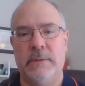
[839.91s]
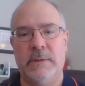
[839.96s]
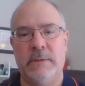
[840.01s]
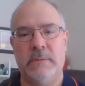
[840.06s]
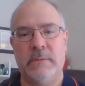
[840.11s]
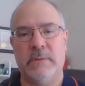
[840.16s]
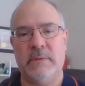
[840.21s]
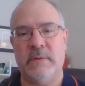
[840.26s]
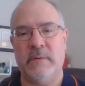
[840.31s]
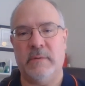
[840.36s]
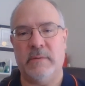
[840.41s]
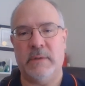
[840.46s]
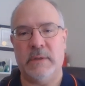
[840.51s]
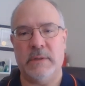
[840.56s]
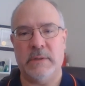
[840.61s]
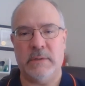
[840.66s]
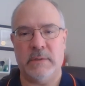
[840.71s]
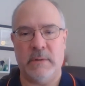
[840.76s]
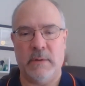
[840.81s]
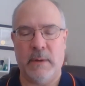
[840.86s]
This was a
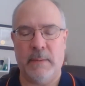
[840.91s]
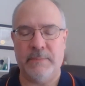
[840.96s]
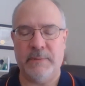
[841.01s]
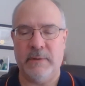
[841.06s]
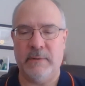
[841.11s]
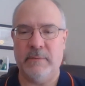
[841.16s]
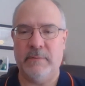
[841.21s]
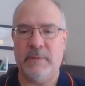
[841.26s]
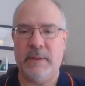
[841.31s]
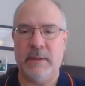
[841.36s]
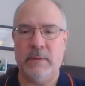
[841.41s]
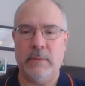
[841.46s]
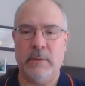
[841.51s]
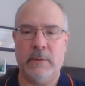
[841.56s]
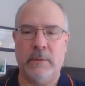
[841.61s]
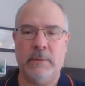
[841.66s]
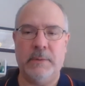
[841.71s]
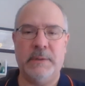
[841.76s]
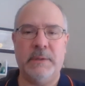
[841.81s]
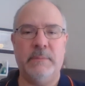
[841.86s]
disruptive. They were
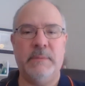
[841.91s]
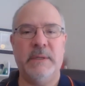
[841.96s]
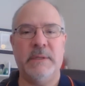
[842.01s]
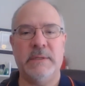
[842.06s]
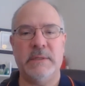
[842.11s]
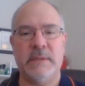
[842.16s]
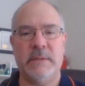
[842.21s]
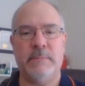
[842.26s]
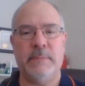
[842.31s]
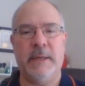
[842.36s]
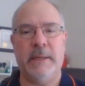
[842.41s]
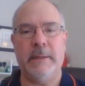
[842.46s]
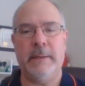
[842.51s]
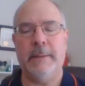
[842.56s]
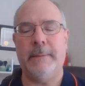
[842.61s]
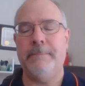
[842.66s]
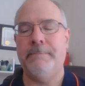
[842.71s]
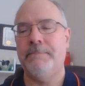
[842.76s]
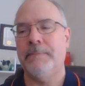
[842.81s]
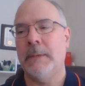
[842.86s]
going to be
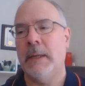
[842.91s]
suspended.